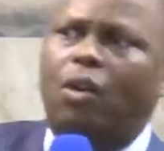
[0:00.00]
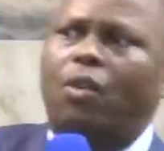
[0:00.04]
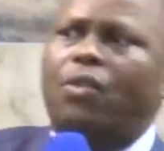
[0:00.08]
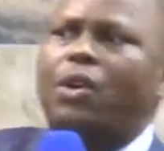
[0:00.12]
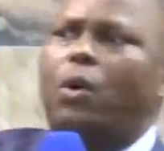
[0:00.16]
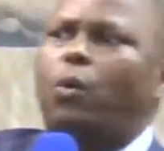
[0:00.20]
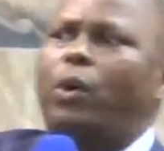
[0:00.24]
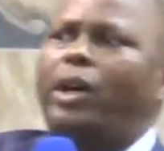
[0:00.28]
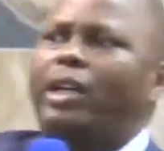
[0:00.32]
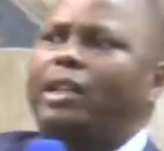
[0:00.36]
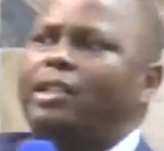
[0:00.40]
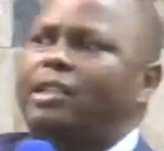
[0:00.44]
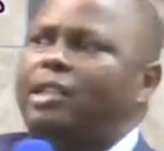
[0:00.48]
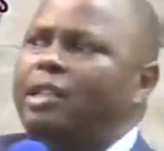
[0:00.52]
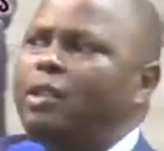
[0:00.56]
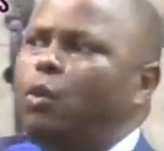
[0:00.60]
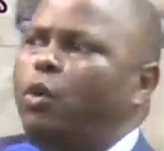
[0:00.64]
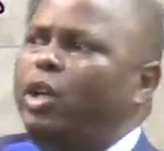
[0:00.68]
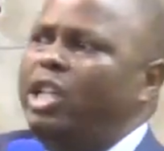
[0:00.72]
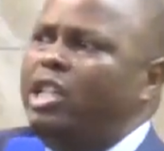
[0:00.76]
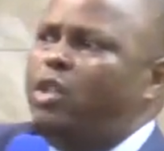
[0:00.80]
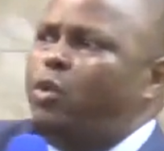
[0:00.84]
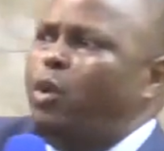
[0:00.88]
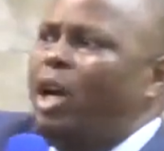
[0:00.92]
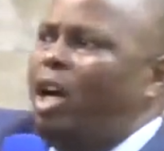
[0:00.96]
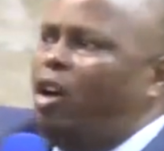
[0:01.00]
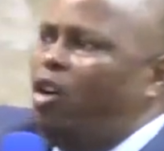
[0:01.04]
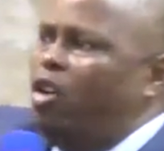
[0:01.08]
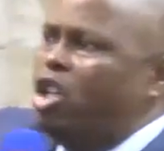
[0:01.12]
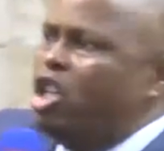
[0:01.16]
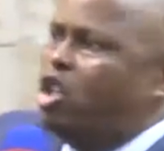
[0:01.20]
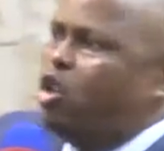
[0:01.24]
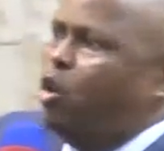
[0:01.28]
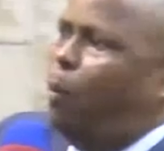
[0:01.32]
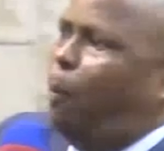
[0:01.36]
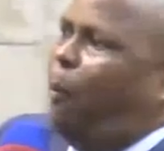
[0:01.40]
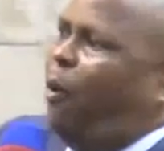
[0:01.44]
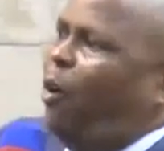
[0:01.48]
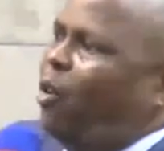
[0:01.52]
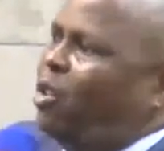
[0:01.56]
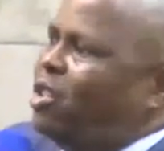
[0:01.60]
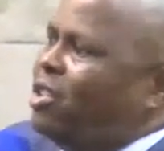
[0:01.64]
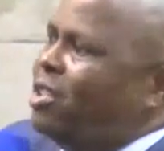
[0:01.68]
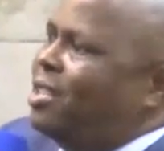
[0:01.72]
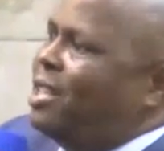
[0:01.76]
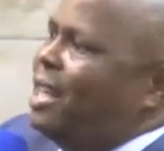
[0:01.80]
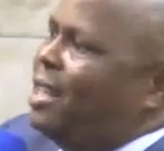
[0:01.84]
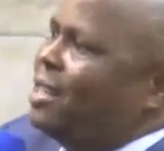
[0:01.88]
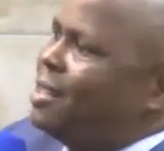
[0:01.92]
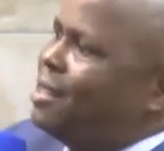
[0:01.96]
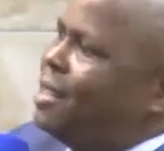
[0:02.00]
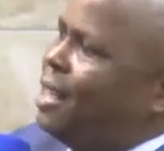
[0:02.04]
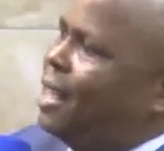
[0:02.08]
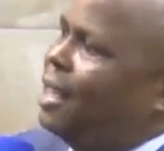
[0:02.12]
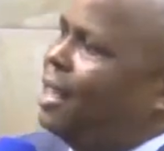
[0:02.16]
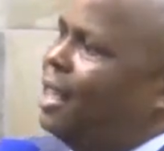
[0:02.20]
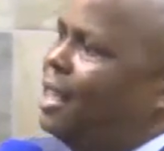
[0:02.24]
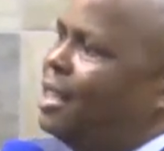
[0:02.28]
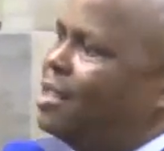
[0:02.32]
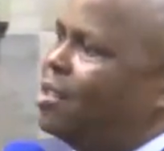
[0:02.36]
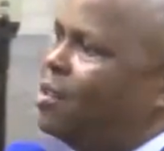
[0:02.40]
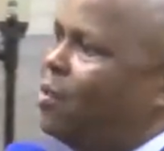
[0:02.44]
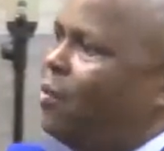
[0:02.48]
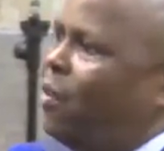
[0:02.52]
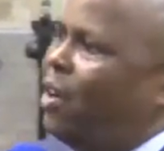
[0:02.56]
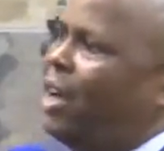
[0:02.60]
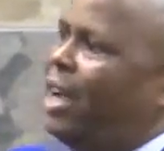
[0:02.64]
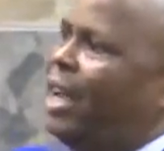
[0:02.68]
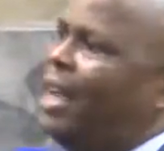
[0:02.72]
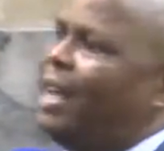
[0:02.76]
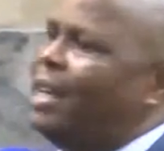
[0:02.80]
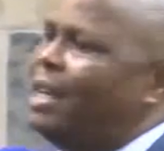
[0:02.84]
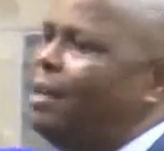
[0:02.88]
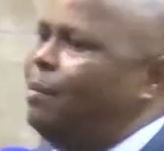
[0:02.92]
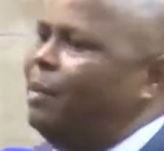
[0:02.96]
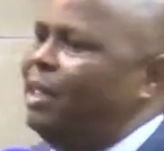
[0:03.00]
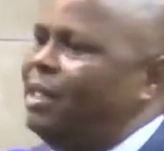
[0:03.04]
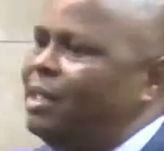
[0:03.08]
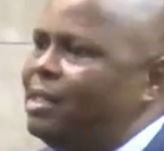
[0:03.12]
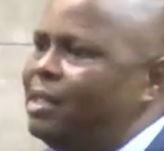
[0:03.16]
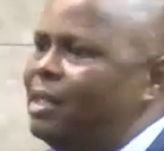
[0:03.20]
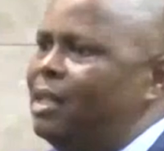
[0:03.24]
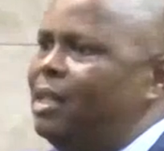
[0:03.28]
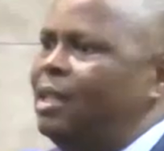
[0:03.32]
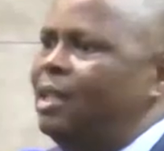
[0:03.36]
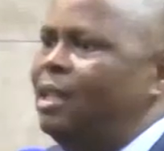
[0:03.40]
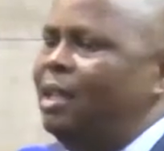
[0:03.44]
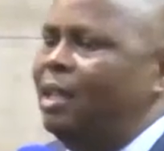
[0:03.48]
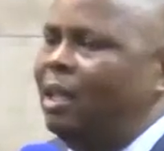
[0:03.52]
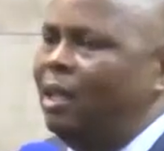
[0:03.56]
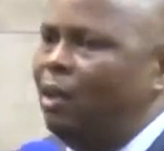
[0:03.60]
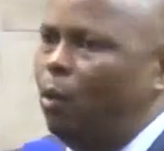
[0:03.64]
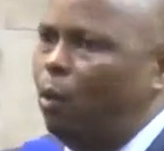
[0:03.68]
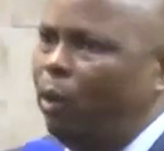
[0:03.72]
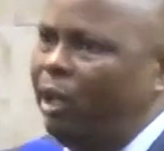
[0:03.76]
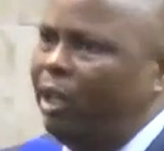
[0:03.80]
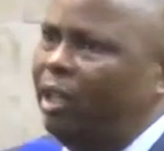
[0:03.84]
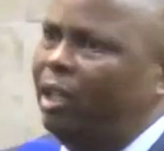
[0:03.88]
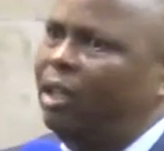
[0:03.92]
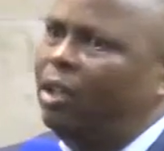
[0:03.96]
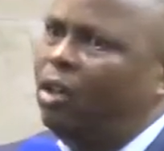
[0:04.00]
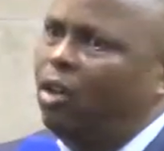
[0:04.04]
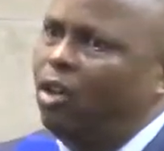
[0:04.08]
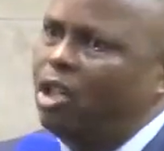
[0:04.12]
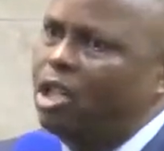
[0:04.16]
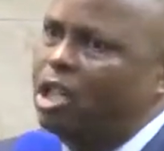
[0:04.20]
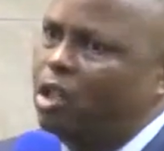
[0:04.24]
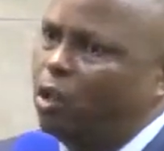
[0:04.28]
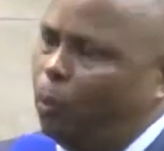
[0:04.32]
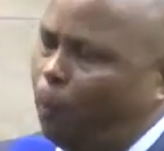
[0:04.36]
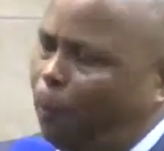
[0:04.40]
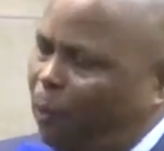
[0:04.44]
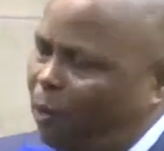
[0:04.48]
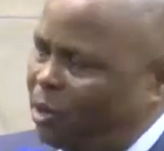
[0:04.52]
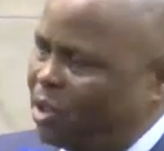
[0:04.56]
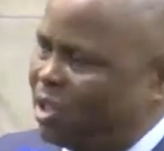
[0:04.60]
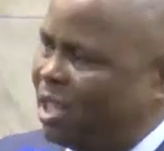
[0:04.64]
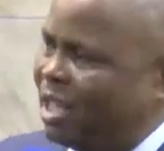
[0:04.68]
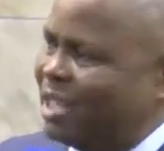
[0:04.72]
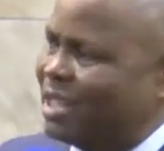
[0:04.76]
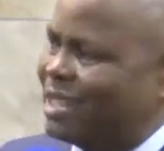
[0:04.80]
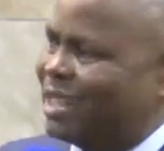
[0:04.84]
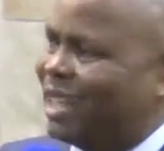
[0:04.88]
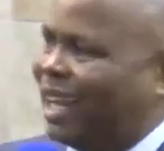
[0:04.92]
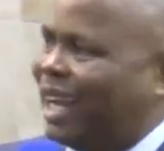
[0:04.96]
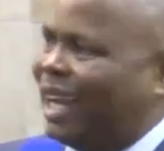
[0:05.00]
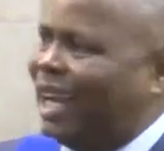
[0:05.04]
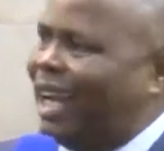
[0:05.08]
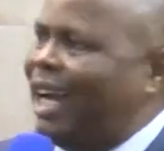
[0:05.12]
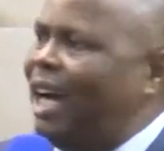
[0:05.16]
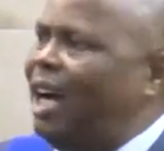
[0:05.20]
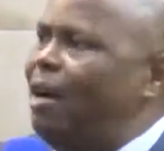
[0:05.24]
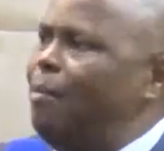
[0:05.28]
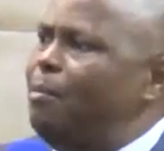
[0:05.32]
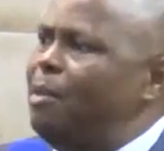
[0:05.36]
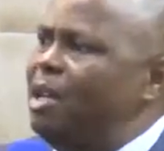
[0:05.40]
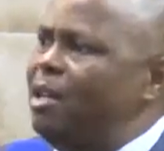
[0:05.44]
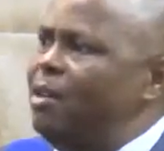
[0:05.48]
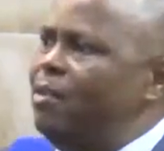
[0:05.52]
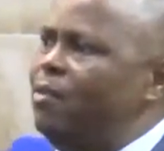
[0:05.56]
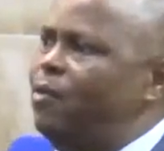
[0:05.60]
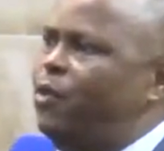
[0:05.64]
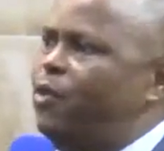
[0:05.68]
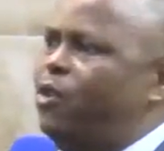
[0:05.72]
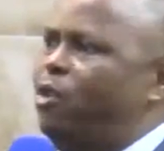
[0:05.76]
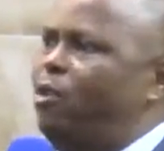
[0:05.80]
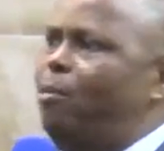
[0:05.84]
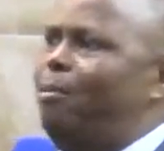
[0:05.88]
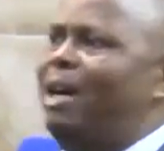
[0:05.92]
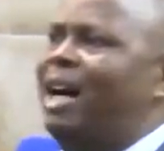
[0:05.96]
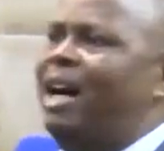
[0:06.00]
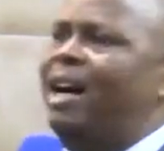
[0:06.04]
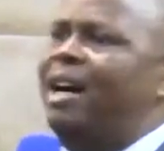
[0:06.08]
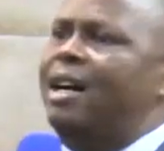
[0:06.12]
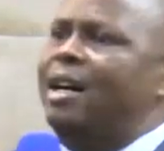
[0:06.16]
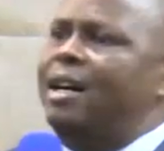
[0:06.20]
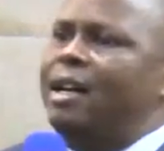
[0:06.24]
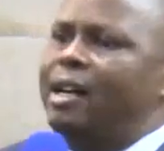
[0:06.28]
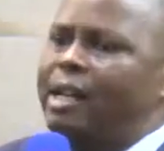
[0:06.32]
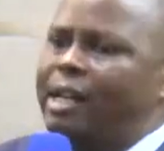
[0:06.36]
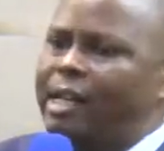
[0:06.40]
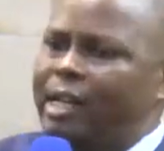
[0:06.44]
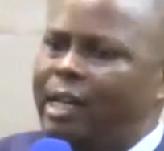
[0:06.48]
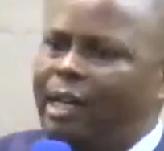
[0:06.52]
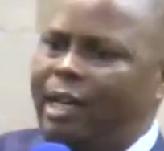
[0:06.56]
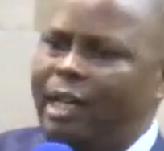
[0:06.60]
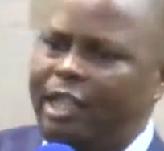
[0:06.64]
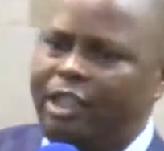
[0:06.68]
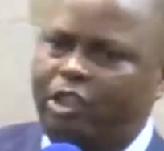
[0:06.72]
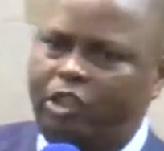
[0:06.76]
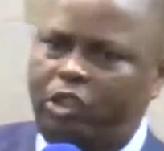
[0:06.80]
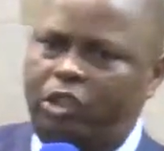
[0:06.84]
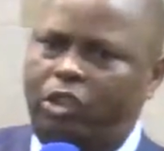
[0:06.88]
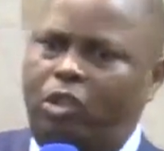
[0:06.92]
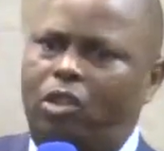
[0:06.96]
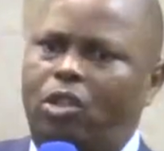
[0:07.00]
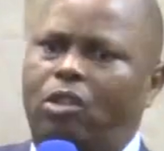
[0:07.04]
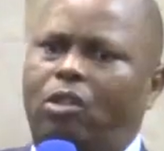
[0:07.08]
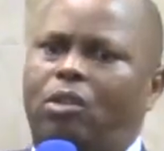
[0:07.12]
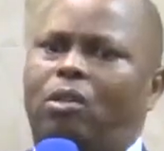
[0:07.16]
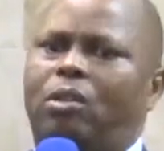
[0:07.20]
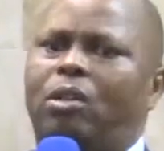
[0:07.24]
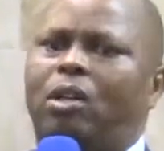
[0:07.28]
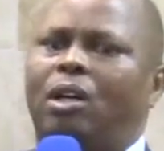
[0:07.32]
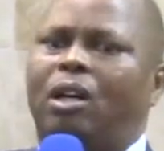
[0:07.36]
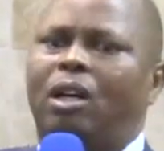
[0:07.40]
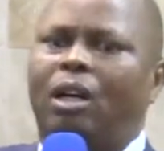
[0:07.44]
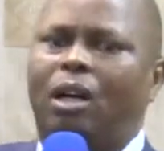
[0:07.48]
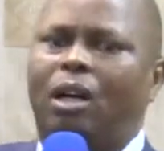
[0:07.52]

of the ways in which we are going to possess the gates of our enemies, we are going to possess coming from a relational